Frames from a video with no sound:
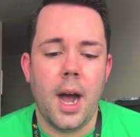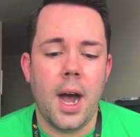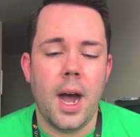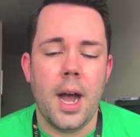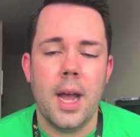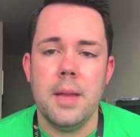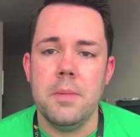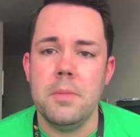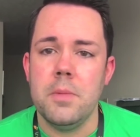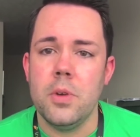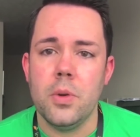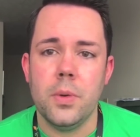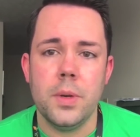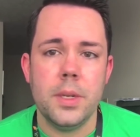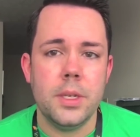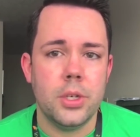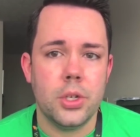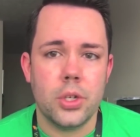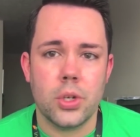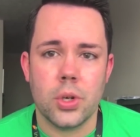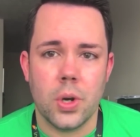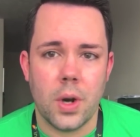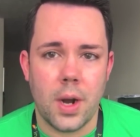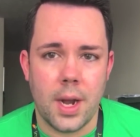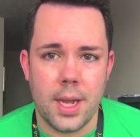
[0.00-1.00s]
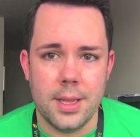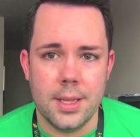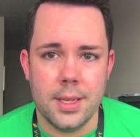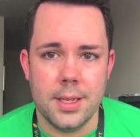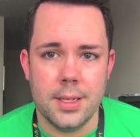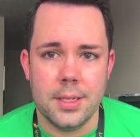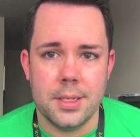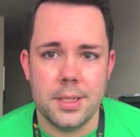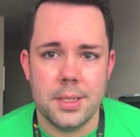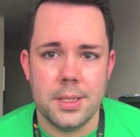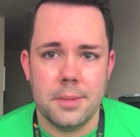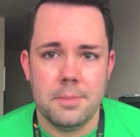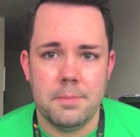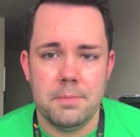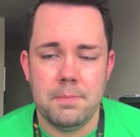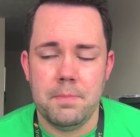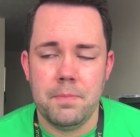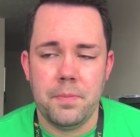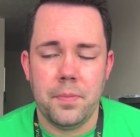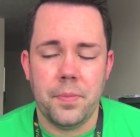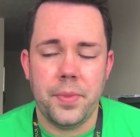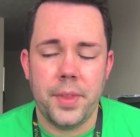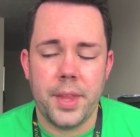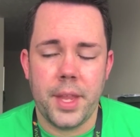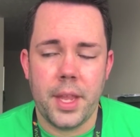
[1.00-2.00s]
I'm going to try this.
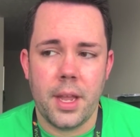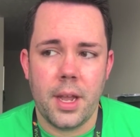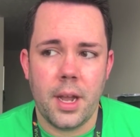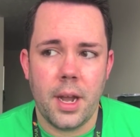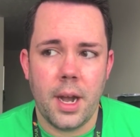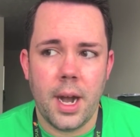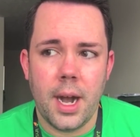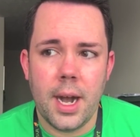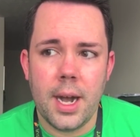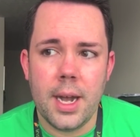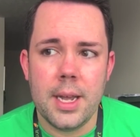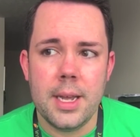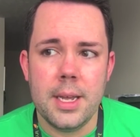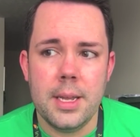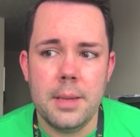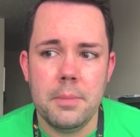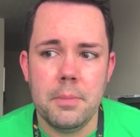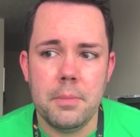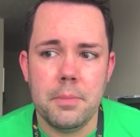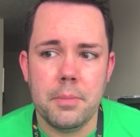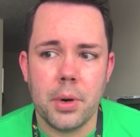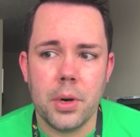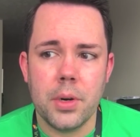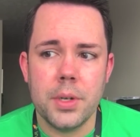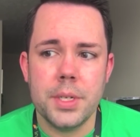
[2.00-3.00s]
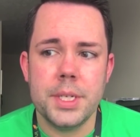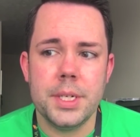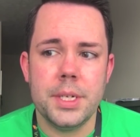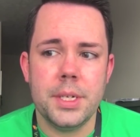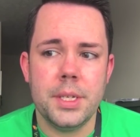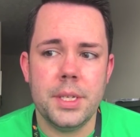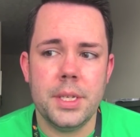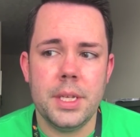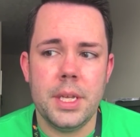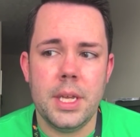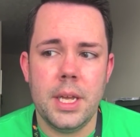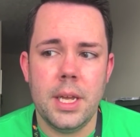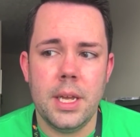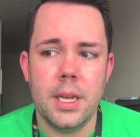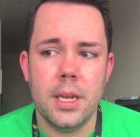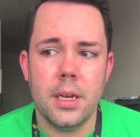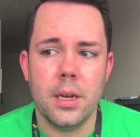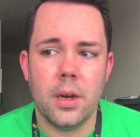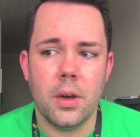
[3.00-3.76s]
I personally,